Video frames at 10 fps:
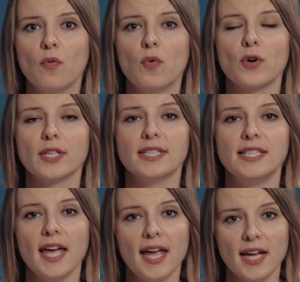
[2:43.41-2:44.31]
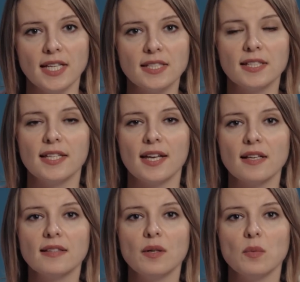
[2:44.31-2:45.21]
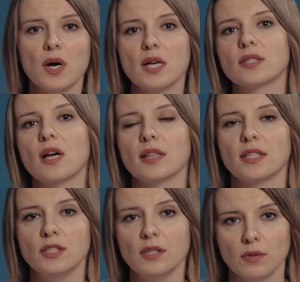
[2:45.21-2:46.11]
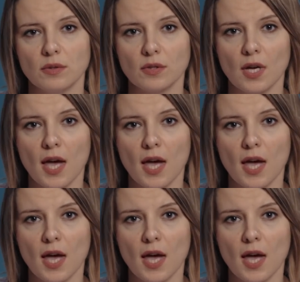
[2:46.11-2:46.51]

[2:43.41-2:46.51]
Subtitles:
for days nothing was on the news.